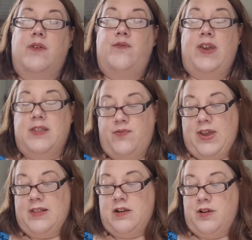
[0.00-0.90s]

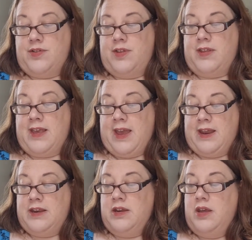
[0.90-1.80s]
face-to-face classes
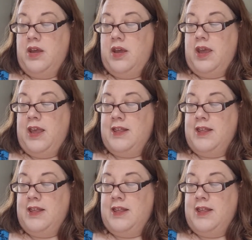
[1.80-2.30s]
again in